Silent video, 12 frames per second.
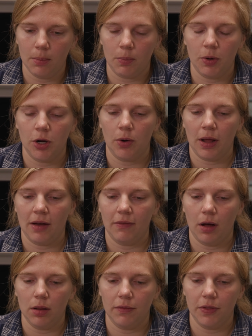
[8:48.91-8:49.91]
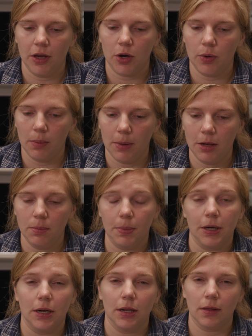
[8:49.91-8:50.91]
We don't have all of the equipment,
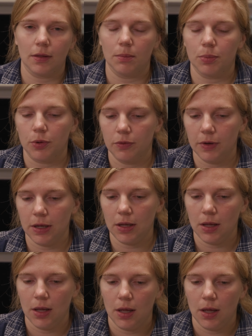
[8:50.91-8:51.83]
but it is improving.